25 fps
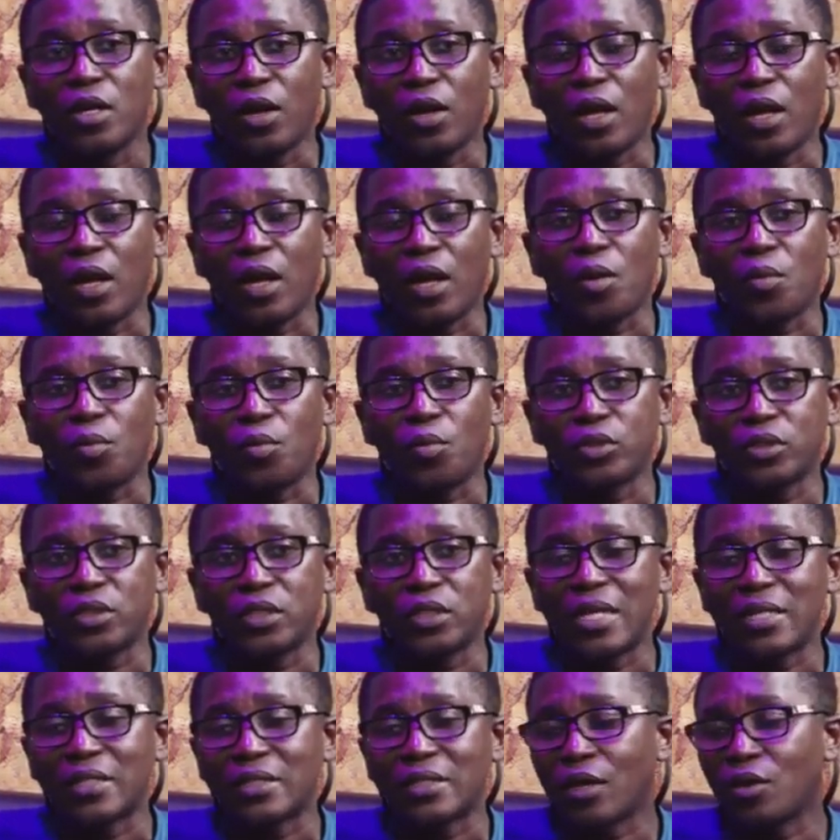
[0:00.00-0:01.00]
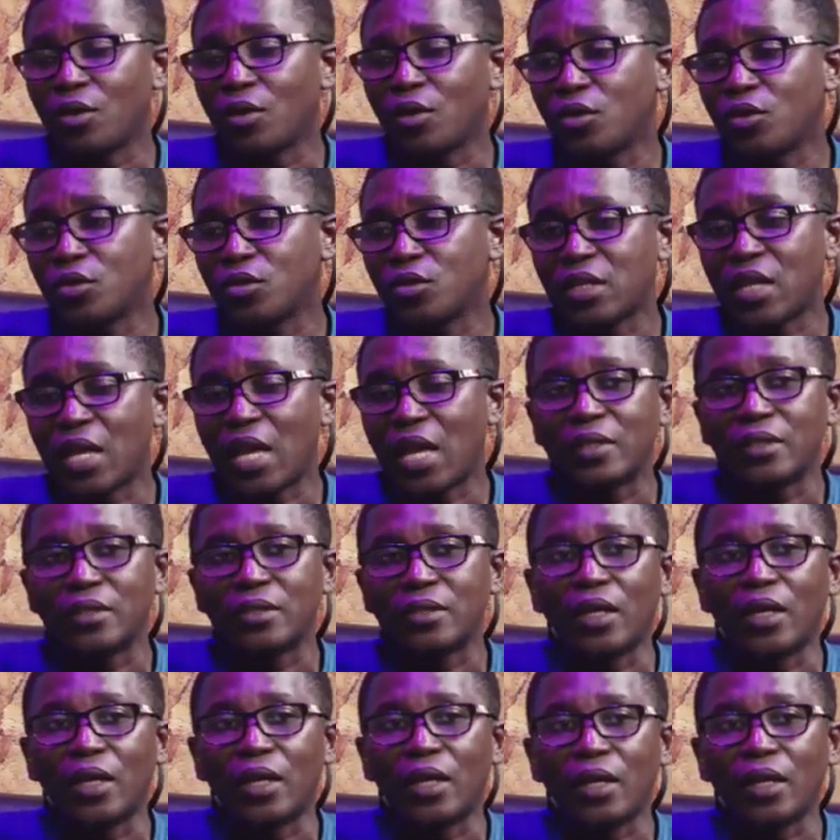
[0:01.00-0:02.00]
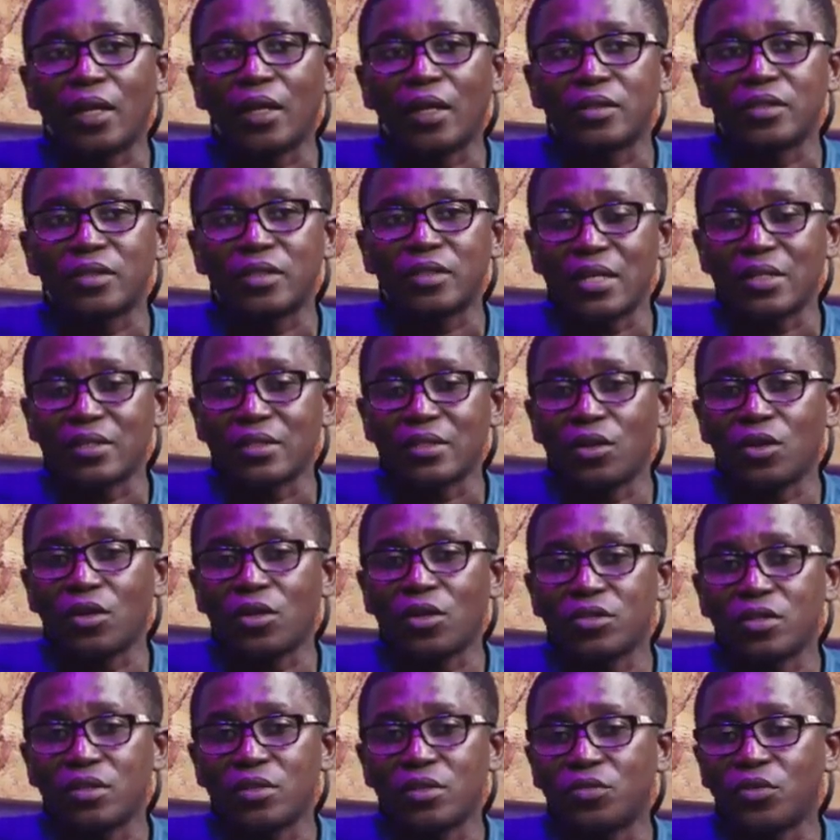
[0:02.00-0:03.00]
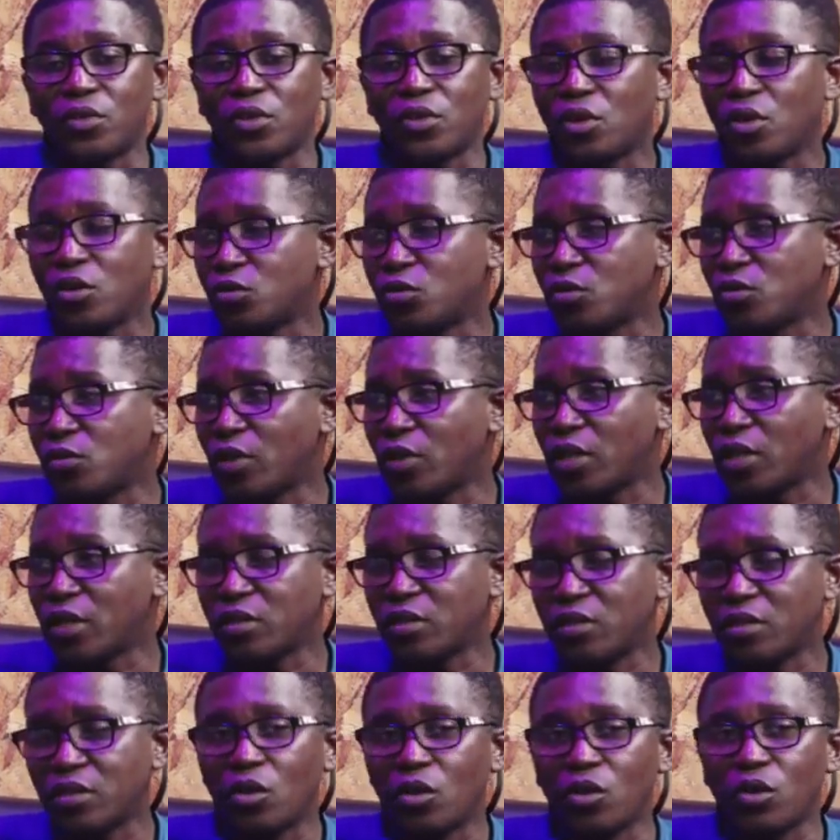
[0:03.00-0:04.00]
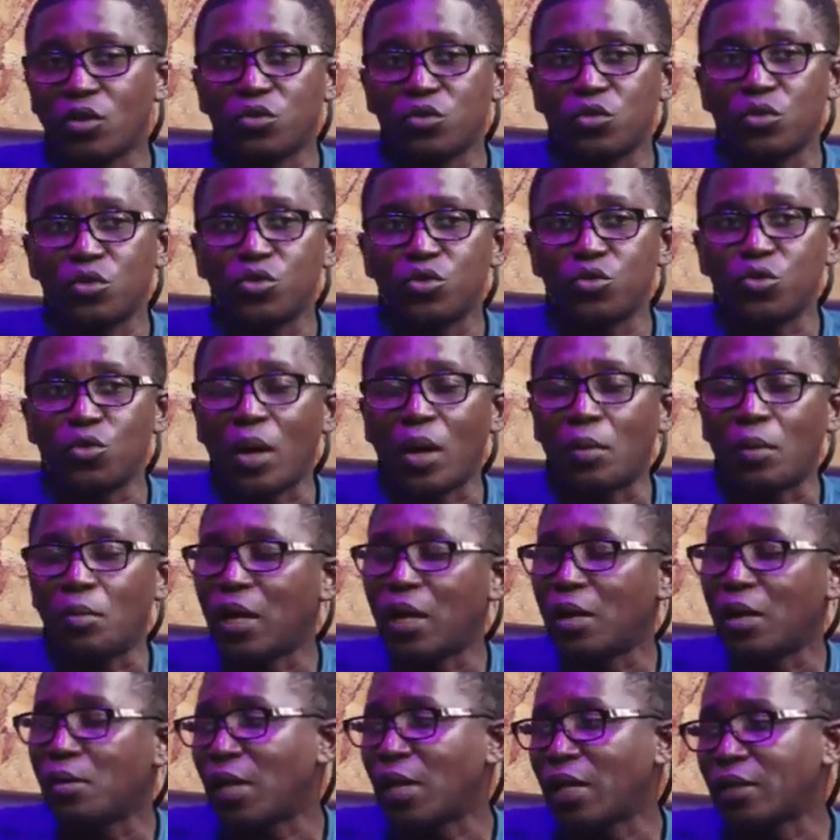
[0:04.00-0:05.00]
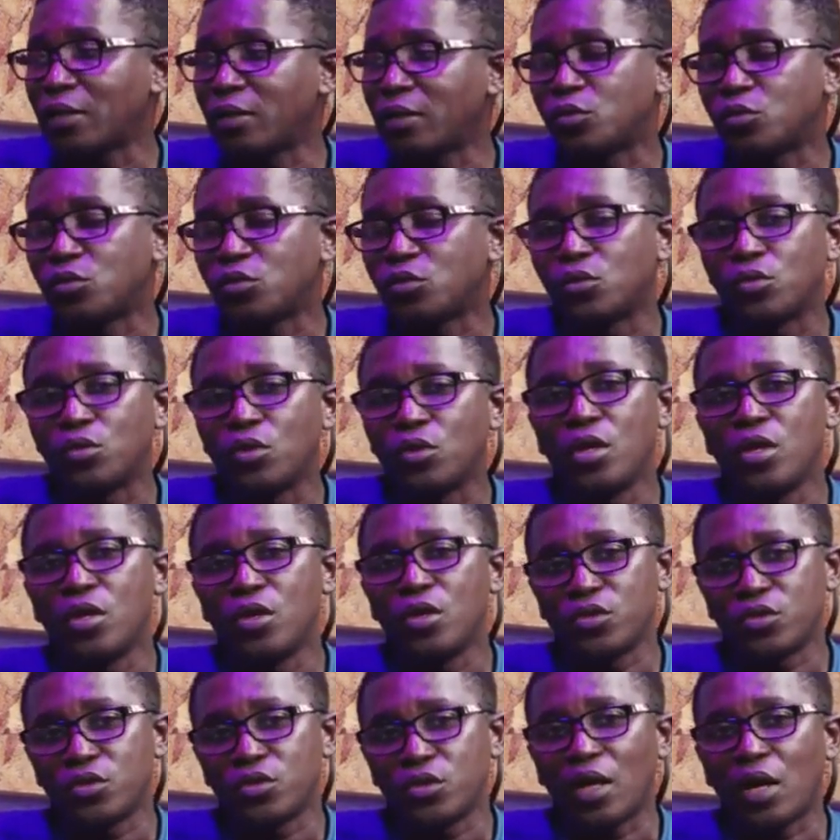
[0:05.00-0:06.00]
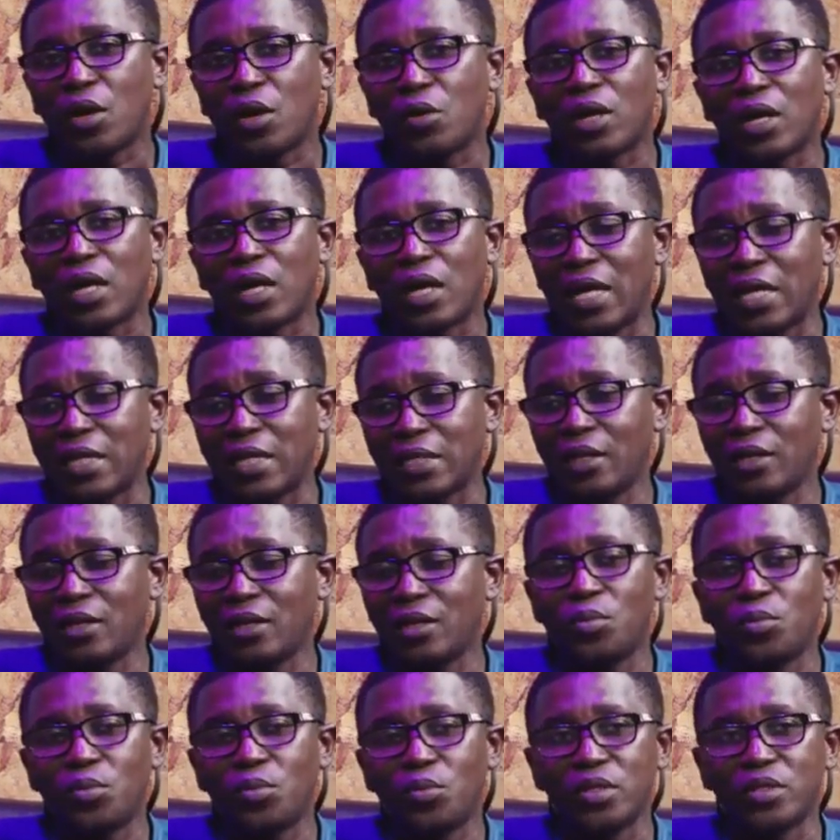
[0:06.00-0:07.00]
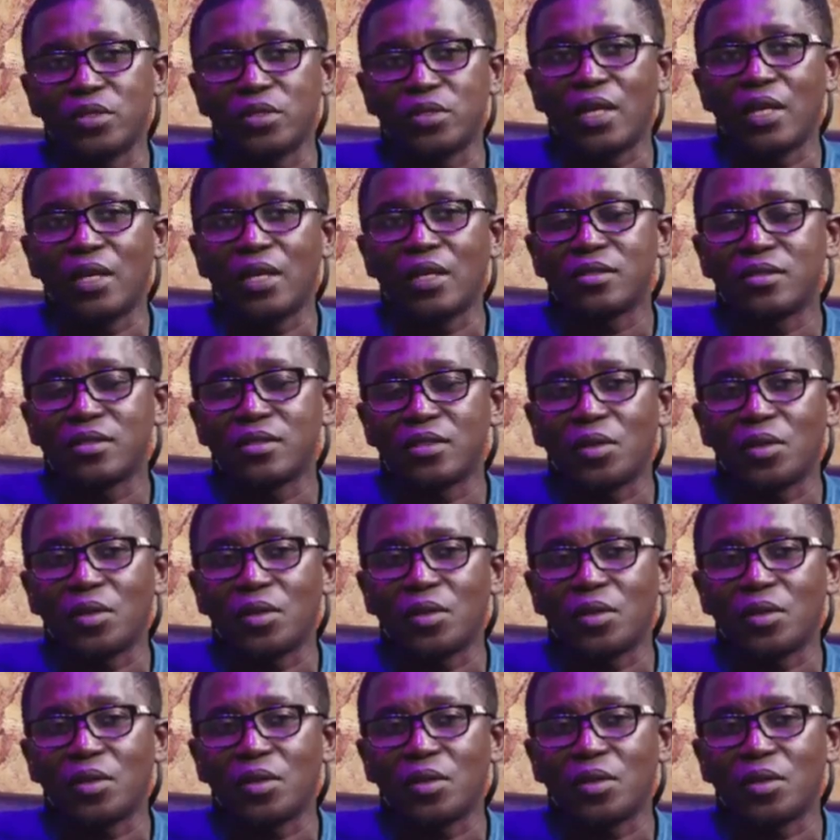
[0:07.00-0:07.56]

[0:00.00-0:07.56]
approach chancellors and chancellors in various universities also should abide by the rule so that we can actually present